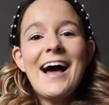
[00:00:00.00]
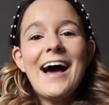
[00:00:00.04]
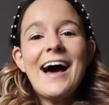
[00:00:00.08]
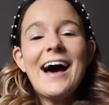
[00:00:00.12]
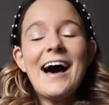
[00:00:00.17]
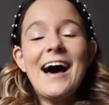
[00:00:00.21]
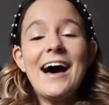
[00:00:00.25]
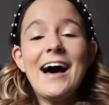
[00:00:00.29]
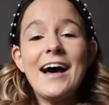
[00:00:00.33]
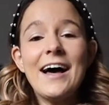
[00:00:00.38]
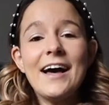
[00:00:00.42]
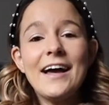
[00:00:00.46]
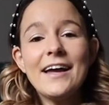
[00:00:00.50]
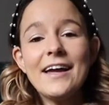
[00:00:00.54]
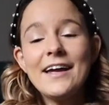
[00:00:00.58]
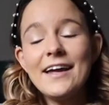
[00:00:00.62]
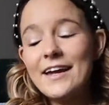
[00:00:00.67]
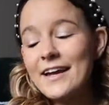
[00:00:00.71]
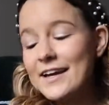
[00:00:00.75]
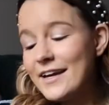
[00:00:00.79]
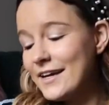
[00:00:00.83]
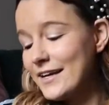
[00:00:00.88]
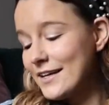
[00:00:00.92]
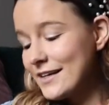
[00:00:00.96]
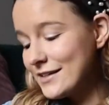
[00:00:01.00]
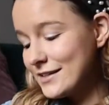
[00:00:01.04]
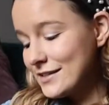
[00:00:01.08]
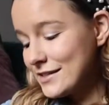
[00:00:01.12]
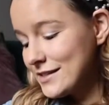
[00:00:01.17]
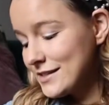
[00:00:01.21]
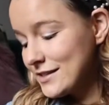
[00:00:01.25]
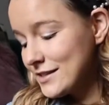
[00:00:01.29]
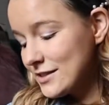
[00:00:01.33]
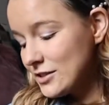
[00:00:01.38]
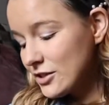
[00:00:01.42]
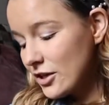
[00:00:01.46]
I
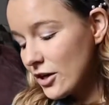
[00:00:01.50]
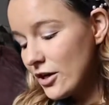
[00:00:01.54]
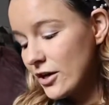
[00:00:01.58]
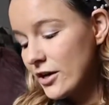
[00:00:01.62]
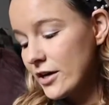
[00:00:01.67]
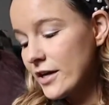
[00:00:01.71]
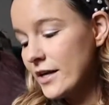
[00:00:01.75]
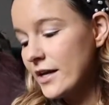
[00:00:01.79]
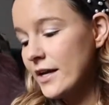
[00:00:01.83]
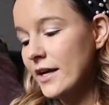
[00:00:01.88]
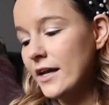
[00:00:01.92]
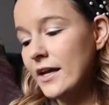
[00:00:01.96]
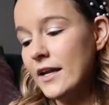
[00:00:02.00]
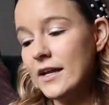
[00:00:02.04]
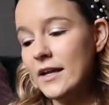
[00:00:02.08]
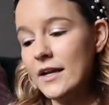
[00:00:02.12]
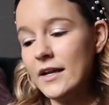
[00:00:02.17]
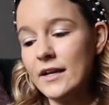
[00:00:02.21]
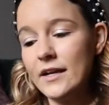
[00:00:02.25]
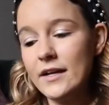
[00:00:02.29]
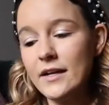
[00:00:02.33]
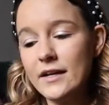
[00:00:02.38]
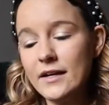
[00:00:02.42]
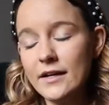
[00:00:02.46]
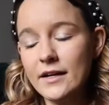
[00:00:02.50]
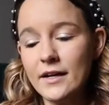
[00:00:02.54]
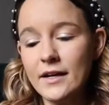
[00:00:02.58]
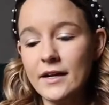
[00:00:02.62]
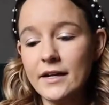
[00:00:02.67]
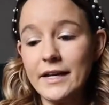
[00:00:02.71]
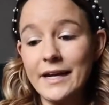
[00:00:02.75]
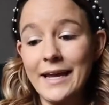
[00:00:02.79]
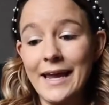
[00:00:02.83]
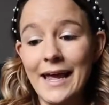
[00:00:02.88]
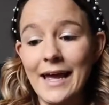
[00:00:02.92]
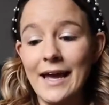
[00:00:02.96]
started
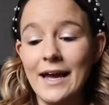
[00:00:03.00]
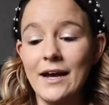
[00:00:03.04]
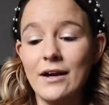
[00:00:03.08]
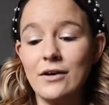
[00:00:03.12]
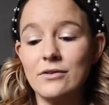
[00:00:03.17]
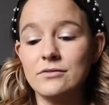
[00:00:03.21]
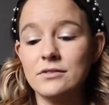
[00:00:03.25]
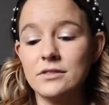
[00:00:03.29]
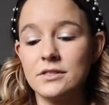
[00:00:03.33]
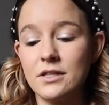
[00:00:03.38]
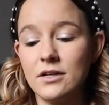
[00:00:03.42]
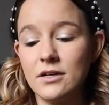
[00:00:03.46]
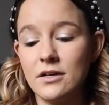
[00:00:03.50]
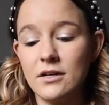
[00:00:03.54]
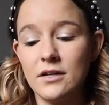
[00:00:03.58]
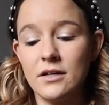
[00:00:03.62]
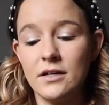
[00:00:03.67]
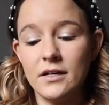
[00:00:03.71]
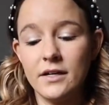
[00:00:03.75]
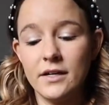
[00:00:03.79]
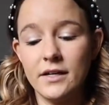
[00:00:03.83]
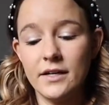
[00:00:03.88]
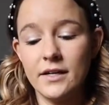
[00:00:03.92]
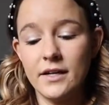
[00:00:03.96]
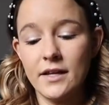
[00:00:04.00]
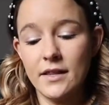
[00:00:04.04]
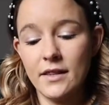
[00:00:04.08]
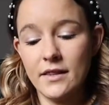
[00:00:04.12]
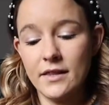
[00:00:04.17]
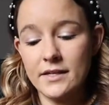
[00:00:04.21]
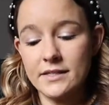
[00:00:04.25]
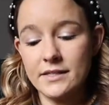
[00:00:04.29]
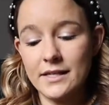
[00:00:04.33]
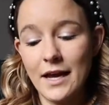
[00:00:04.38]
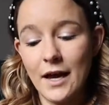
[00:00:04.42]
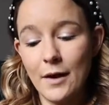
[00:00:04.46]
an account on
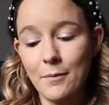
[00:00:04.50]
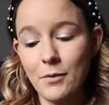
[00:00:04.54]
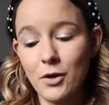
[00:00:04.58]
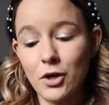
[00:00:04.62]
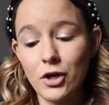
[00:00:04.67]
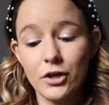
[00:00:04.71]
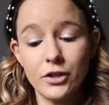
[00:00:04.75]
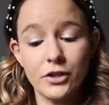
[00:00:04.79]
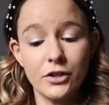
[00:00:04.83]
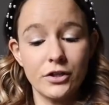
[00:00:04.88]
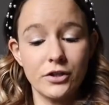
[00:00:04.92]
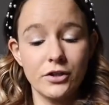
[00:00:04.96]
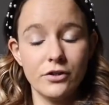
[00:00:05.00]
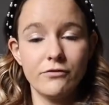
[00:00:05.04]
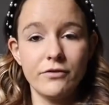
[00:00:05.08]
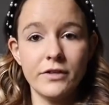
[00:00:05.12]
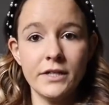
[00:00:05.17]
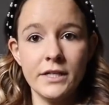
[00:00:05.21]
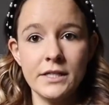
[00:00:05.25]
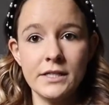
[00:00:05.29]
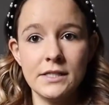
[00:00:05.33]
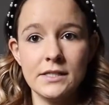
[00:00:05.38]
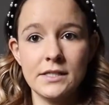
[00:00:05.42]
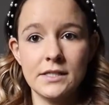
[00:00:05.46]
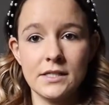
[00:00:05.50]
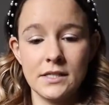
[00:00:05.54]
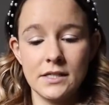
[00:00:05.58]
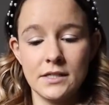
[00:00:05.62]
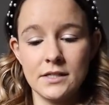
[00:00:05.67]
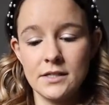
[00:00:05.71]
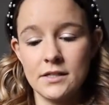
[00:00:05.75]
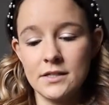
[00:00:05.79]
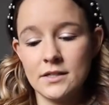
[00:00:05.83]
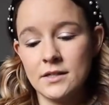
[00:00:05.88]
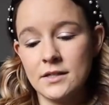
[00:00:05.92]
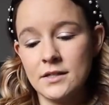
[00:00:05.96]
this app called Goodreads.
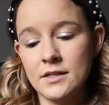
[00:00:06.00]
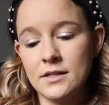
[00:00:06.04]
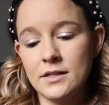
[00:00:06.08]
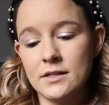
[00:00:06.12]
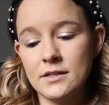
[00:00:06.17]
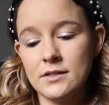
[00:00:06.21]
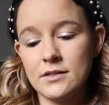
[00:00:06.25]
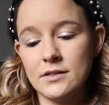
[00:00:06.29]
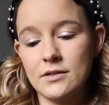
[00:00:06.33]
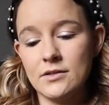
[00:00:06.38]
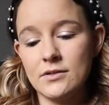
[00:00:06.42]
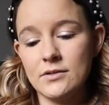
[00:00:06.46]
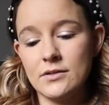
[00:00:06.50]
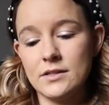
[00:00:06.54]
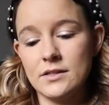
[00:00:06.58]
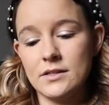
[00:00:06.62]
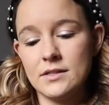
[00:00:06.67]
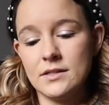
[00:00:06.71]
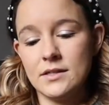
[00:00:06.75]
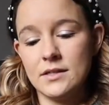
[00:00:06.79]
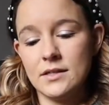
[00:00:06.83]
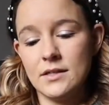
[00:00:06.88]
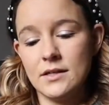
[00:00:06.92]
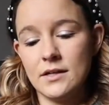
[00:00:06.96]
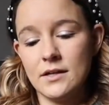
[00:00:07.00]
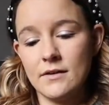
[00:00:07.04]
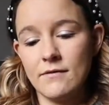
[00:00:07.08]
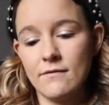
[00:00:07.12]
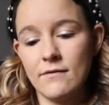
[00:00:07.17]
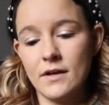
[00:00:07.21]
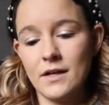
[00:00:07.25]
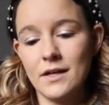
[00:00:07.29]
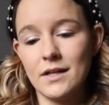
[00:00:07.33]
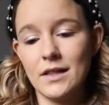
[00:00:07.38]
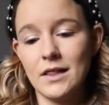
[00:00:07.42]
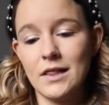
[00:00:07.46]
So let's see if
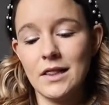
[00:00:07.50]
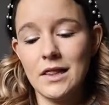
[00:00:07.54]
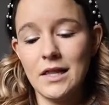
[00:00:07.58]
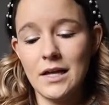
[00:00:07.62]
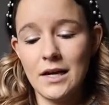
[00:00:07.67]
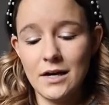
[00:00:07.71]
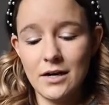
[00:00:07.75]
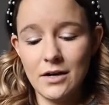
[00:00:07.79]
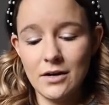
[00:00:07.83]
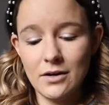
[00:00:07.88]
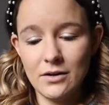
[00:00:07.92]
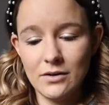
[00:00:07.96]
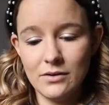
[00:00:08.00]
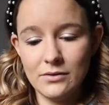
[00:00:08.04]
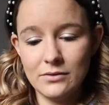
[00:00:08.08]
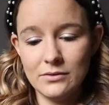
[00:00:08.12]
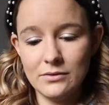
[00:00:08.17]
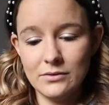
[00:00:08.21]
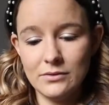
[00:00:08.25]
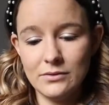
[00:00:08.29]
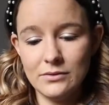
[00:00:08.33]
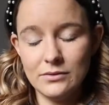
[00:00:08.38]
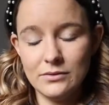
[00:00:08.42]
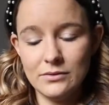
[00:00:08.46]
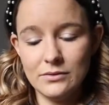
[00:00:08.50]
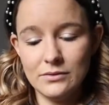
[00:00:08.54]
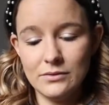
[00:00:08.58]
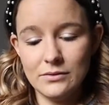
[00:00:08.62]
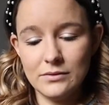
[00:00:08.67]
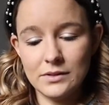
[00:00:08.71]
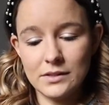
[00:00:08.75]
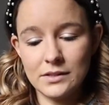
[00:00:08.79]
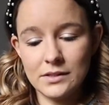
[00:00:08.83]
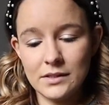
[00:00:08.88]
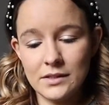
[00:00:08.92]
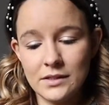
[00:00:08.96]
it
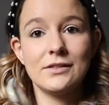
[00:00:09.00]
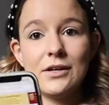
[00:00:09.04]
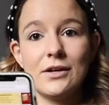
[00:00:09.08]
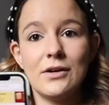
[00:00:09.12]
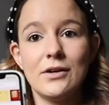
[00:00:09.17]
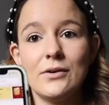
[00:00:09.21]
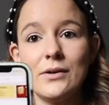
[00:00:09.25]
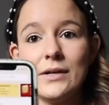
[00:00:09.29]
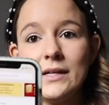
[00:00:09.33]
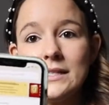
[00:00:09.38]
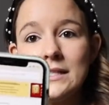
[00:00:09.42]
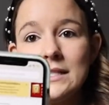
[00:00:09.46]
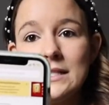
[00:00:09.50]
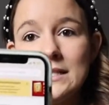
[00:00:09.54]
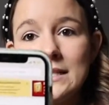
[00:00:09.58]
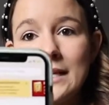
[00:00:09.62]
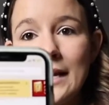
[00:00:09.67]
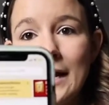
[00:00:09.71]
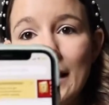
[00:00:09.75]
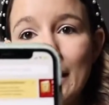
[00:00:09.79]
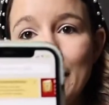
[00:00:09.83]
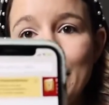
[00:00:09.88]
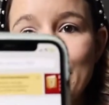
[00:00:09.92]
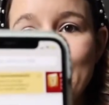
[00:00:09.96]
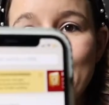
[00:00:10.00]
loads. So it's this app